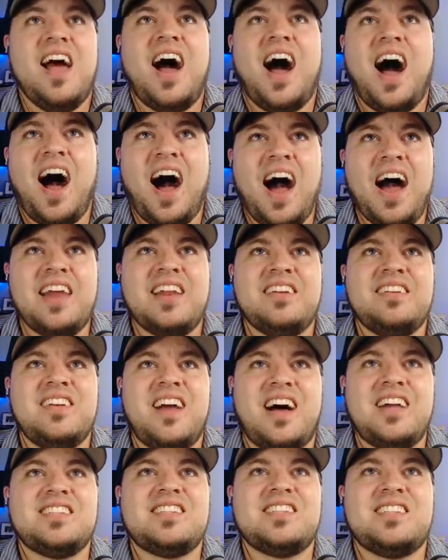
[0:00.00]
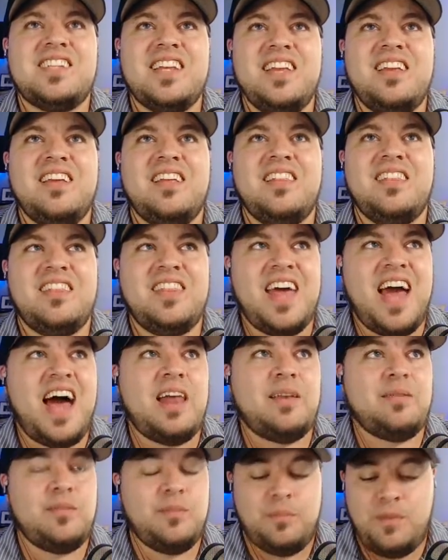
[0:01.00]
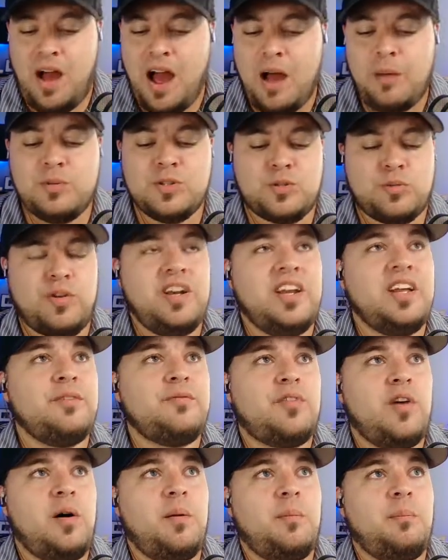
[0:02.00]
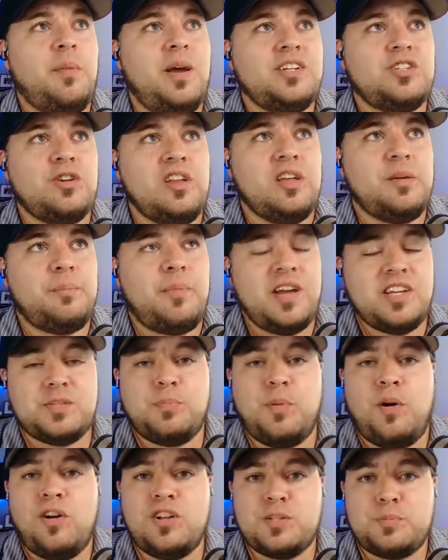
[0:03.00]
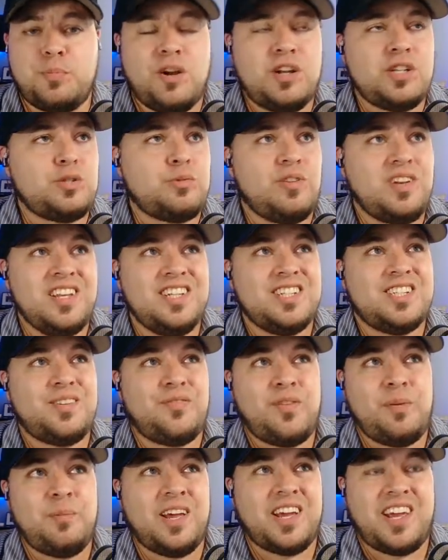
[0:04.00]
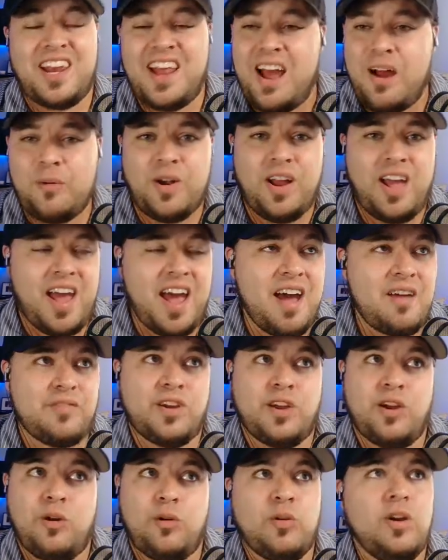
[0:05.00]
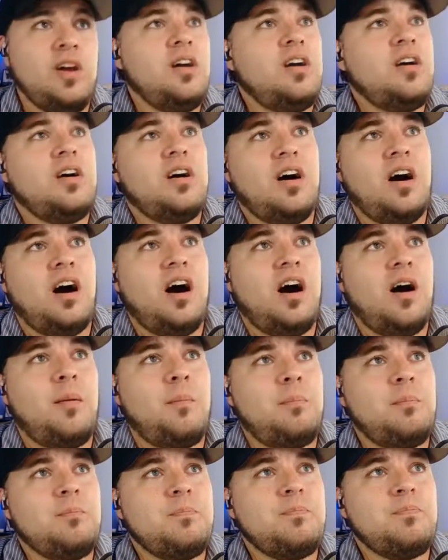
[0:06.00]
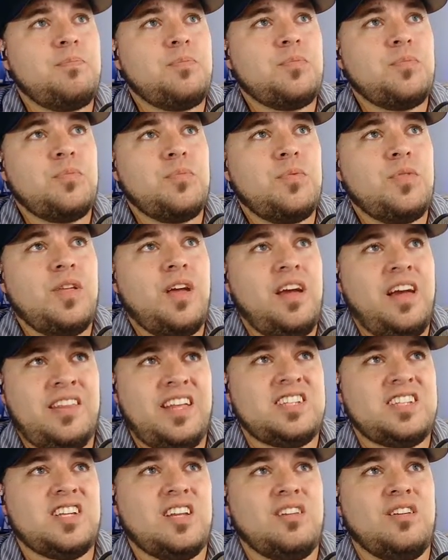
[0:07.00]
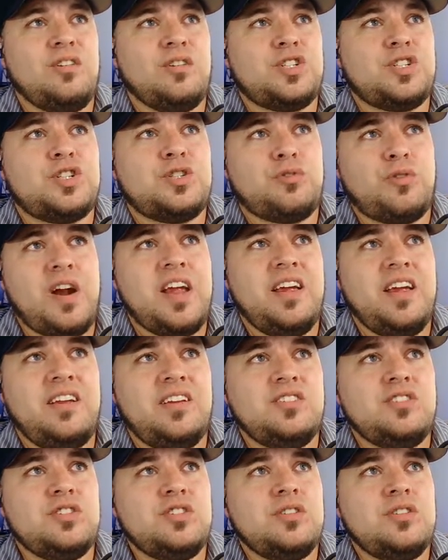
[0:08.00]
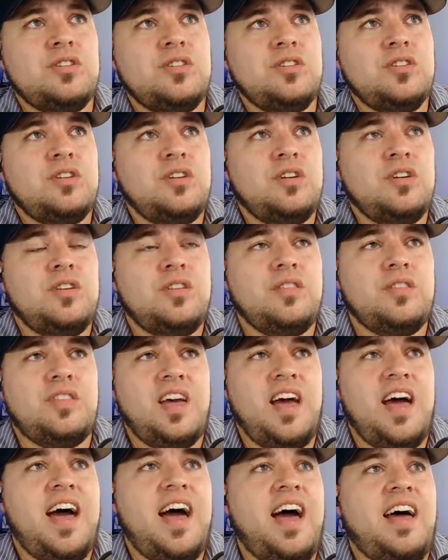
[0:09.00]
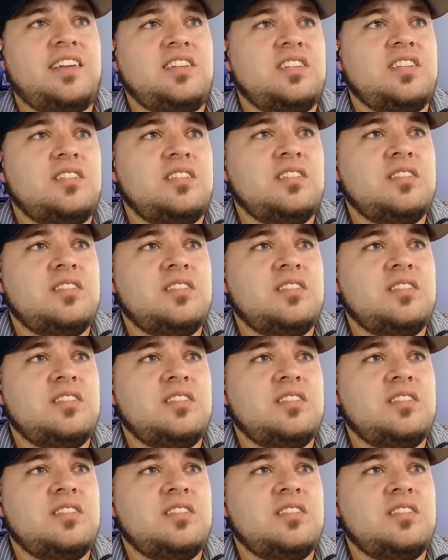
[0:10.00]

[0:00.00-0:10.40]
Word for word: I did not see that. I was reading from Major League Baseball's press release from like an hour and a half ago. Um, and that's a little strange that.